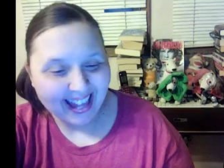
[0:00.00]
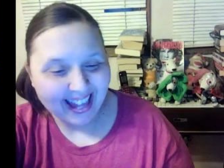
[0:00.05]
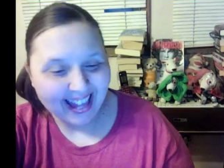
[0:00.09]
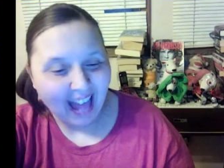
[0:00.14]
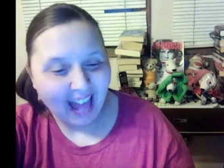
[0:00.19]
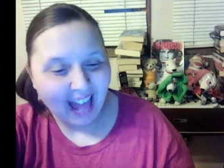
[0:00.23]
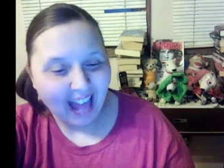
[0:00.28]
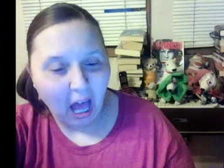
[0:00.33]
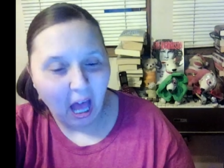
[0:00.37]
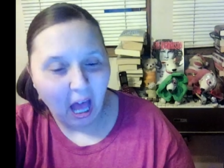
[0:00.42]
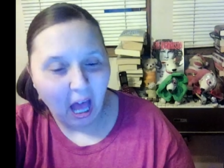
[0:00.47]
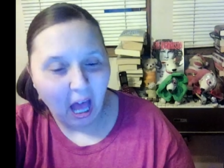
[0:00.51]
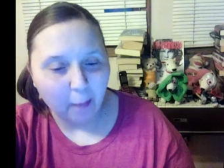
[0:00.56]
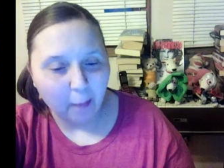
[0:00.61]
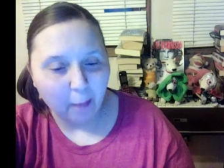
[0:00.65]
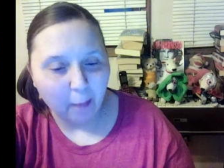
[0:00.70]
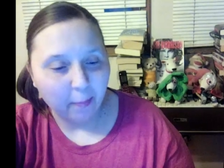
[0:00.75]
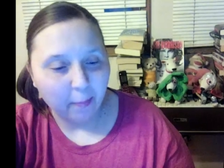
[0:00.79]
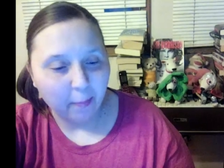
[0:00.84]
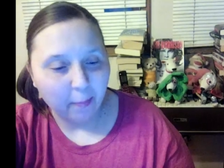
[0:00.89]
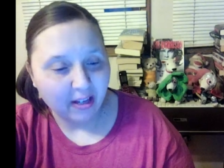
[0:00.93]
Um,
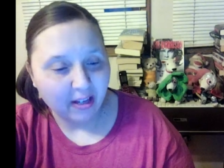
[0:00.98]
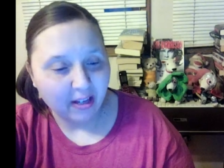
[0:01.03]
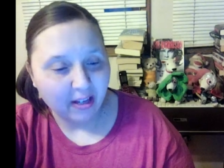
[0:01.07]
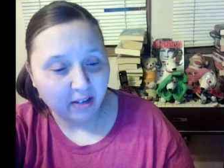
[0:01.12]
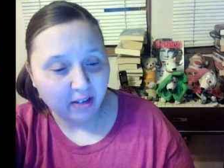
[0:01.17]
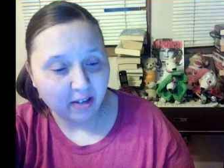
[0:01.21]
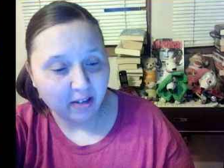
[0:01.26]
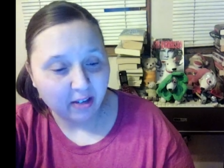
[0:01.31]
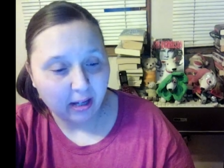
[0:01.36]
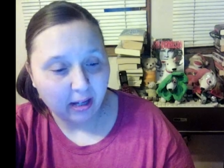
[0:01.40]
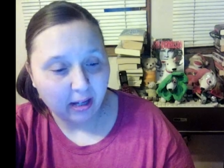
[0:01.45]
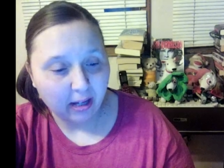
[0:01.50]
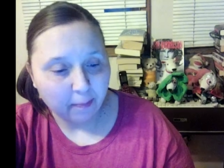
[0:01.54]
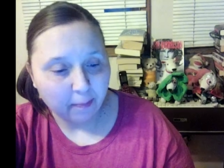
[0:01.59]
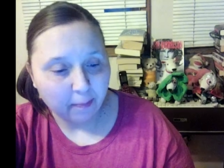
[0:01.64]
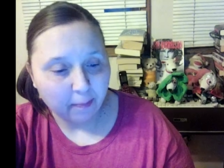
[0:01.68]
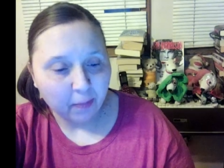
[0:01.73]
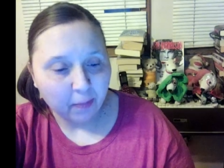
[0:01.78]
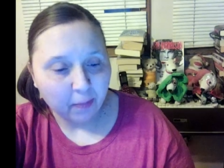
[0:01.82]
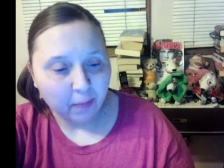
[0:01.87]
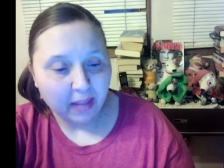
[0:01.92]
but seriously guys,
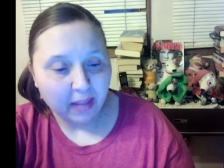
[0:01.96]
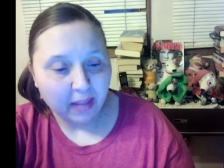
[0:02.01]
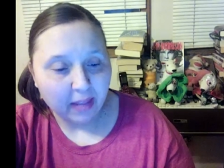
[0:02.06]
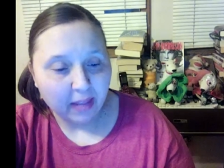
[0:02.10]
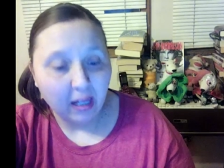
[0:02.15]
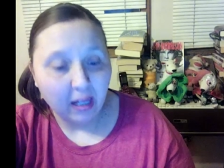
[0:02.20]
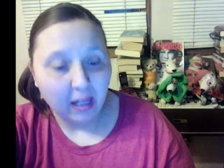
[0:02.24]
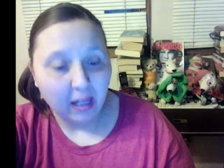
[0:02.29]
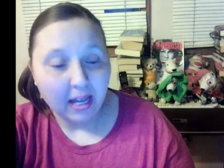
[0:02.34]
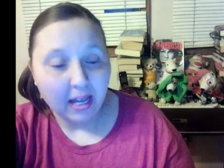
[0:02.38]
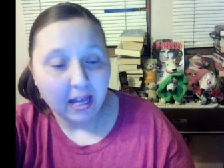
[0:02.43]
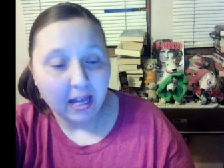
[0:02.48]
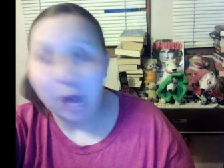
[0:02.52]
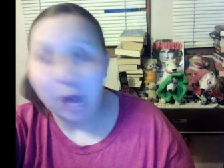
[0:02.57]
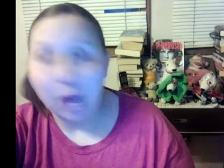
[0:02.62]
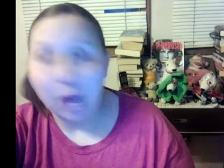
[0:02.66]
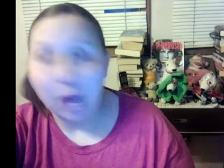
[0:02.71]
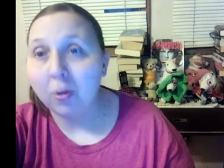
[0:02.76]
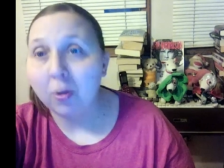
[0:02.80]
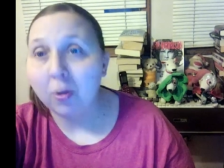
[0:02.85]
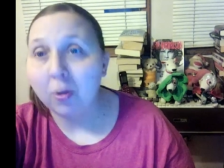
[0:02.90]
the only thing I
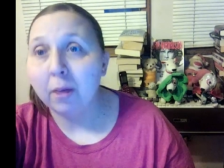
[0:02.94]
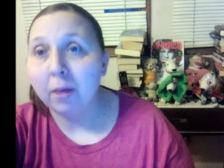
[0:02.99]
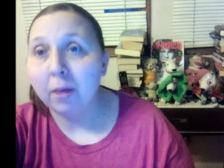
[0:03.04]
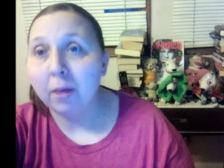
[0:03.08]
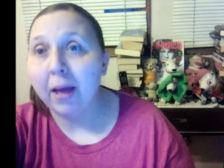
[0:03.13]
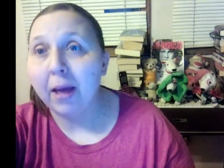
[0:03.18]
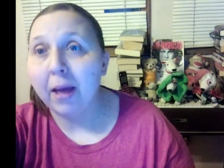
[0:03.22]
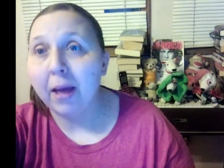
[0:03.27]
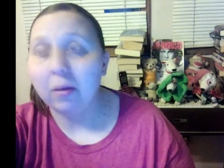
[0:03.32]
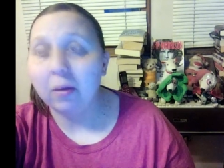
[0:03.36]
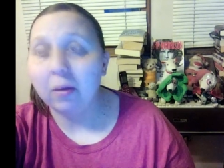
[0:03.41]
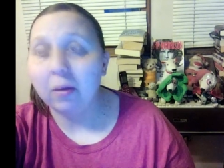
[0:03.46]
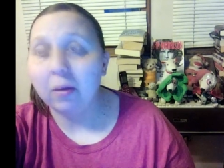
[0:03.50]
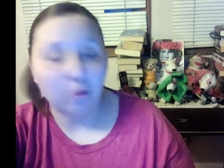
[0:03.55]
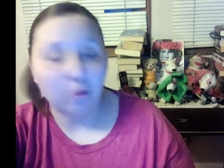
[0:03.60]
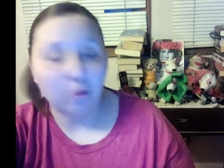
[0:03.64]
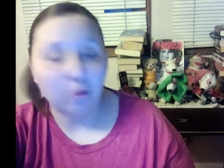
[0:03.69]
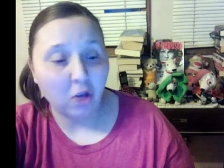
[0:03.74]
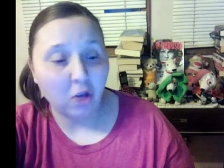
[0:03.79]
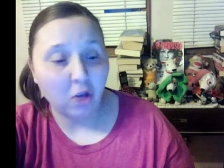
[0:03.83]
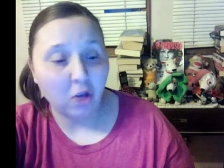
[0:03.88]
wonder about
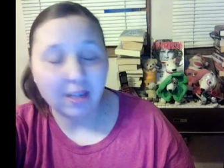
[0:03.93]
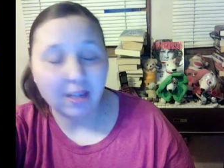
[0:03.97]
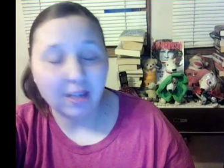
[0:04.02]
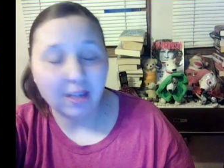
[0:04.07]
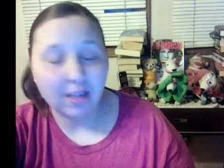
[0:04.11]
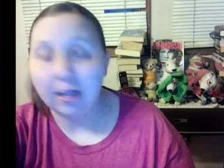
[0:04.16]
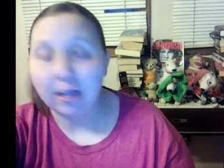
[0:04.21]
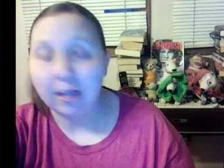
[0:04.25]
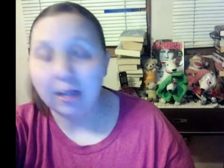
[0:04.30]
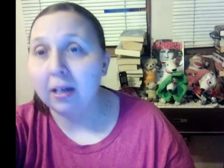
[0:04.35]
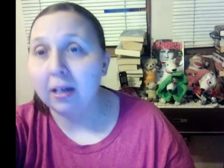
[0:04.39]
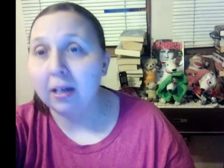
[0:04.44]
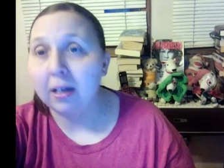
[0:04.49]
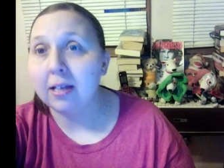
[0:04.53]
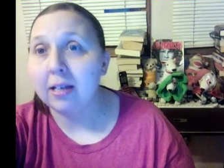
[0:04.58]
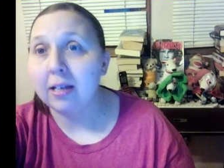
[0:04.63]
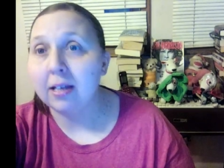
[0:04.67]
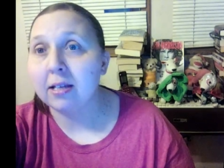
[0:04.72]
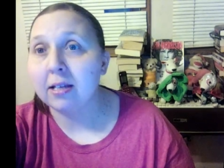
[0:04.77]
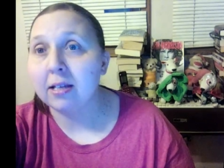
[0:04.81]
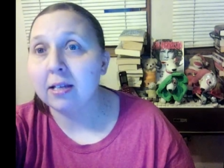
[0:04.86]
Just Steel is
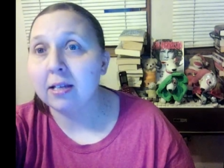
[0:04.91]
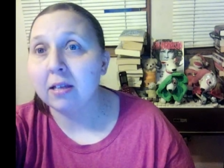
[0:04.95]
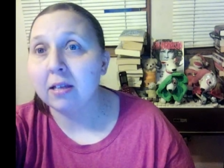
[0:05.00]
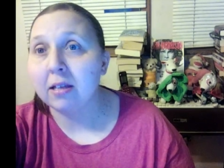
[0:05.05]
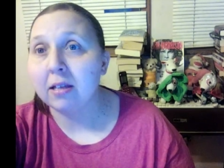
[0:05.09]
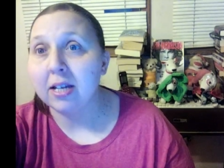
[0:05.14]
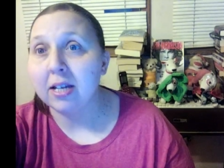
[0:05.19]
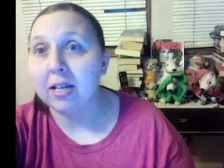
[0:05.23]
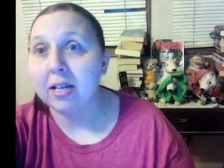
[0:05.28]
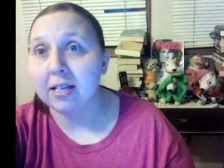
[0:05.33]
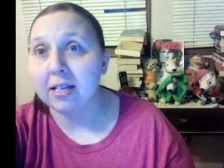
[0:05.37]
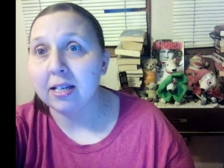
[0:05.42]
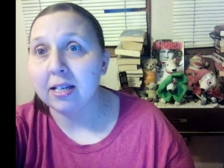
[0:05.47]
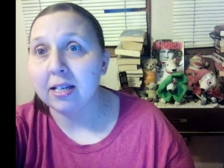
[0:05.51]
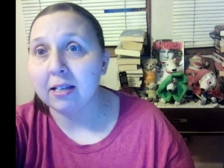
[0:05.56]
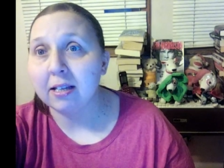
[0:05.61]
the distance.